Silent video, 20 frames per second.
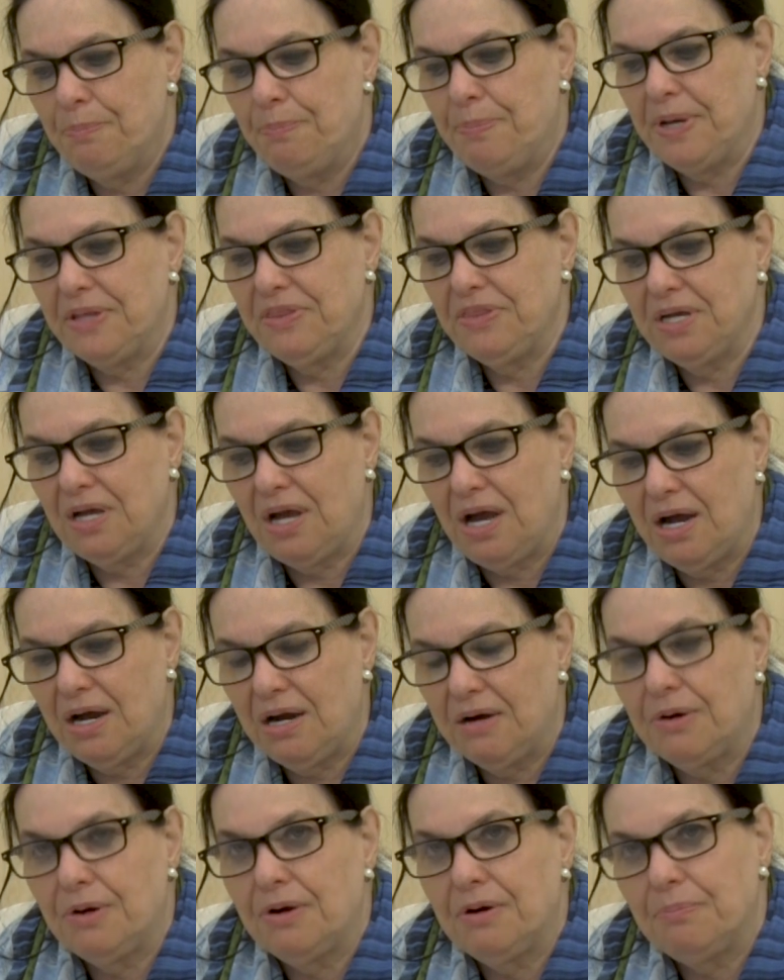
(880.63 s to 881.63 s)
but they
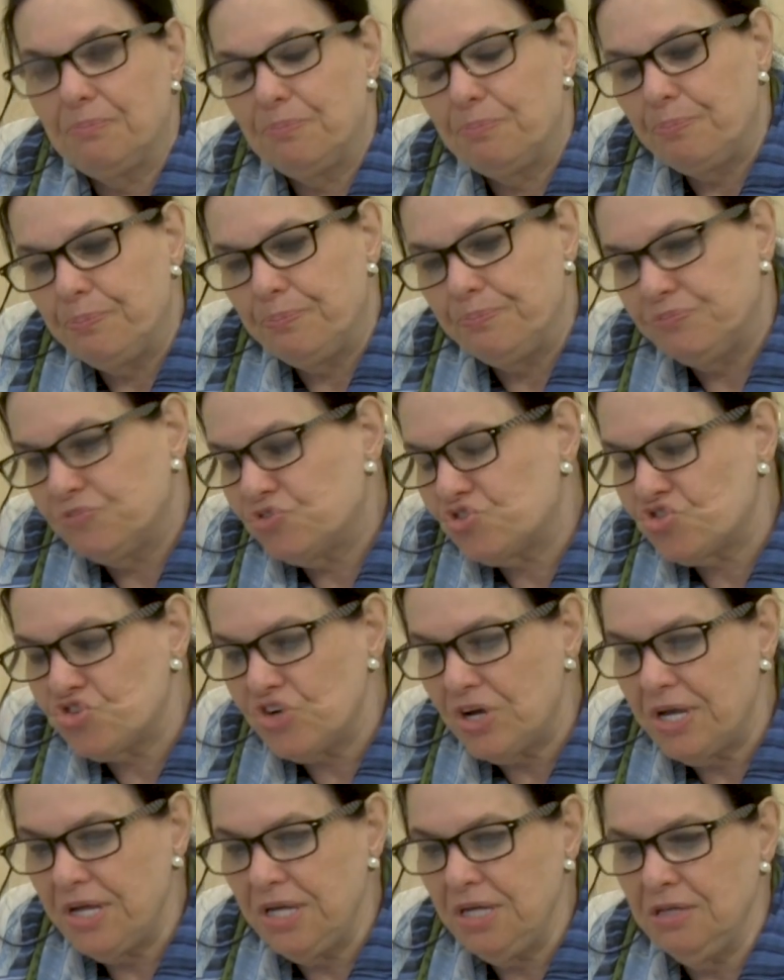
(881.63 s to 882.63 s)
are
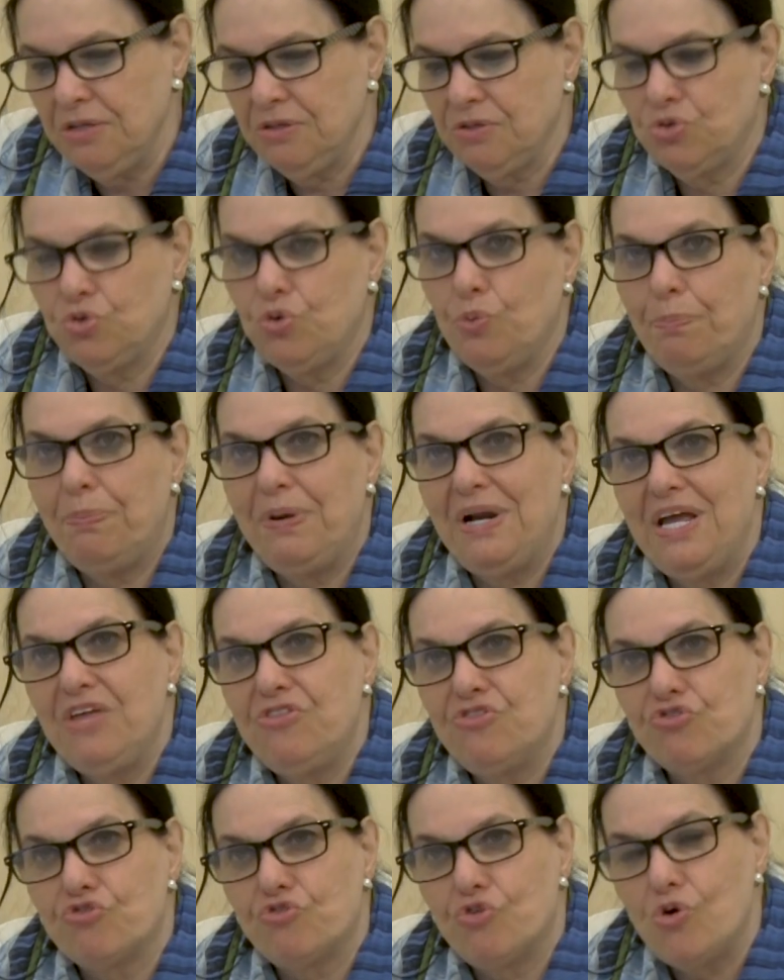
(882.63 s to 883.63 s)
trying to play
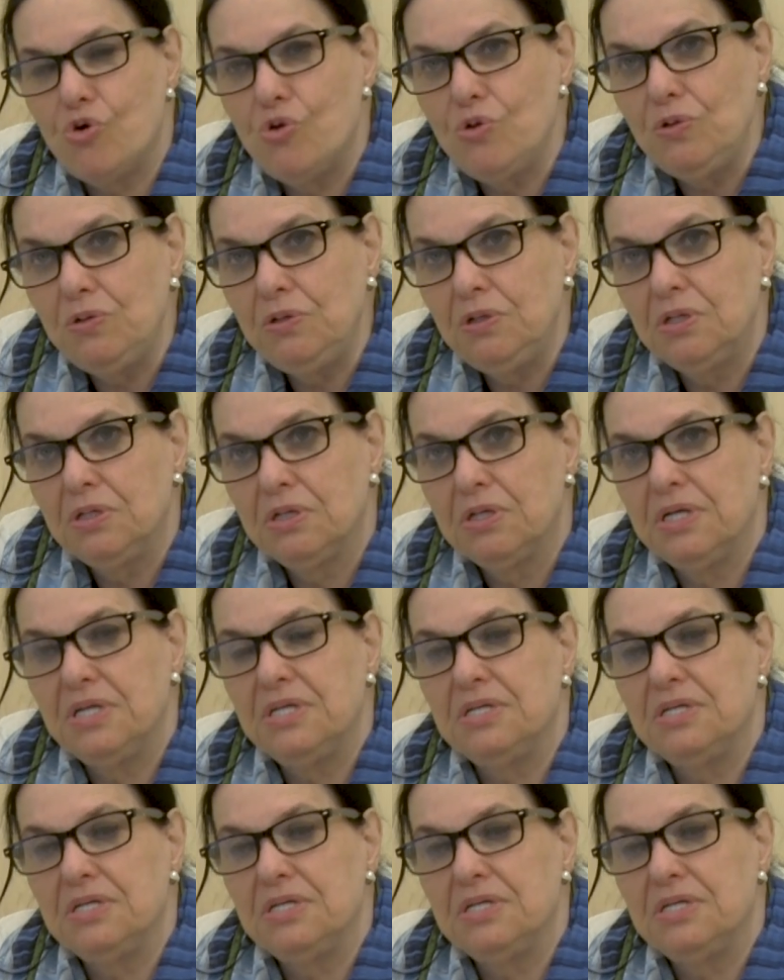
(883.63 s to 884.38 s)
the role